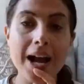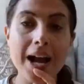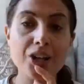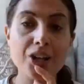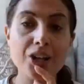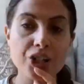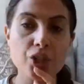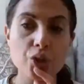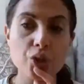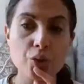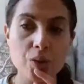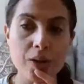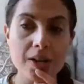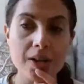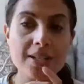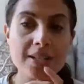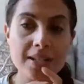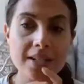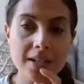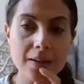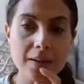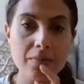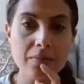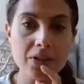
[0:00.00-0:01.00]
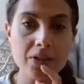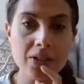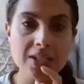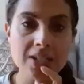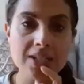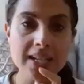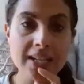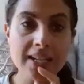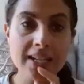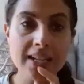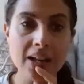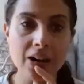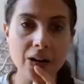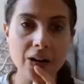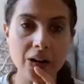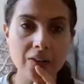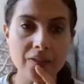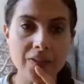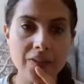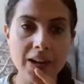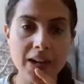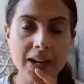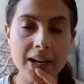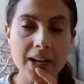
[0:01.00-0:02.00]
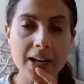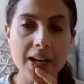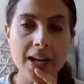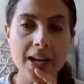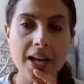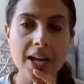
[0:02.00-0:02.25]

actually trust him to take care of it.